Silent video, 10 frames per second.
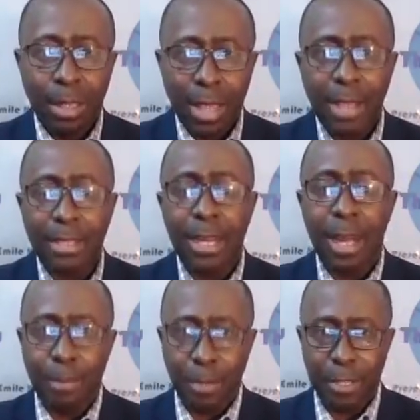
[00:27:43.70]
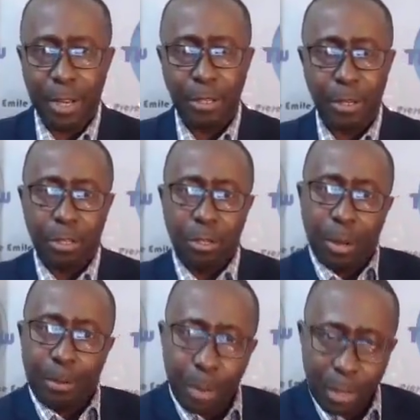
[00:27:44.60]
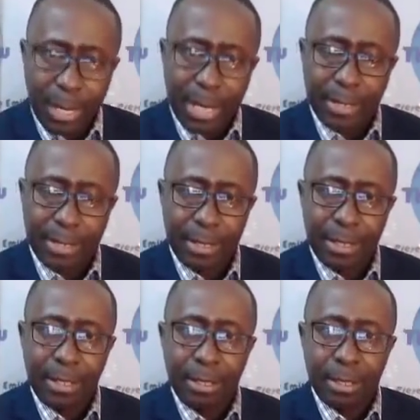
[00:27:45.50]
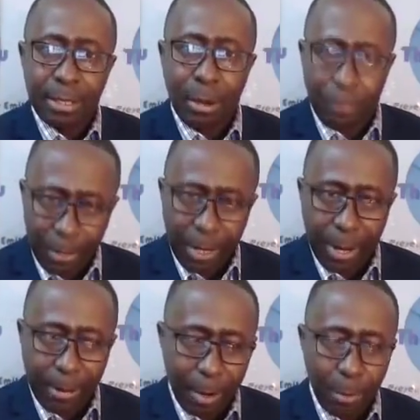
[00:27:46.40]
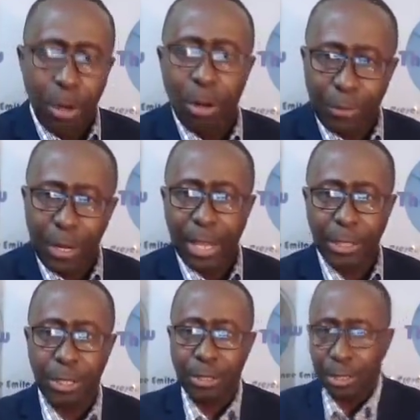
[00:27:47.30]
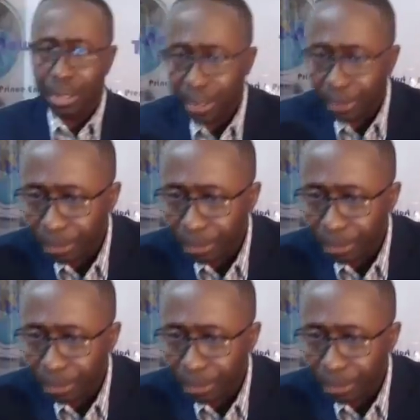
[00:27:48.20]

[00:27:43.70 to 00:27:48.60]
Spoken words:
thanks and appreciation to the process of runoff elections.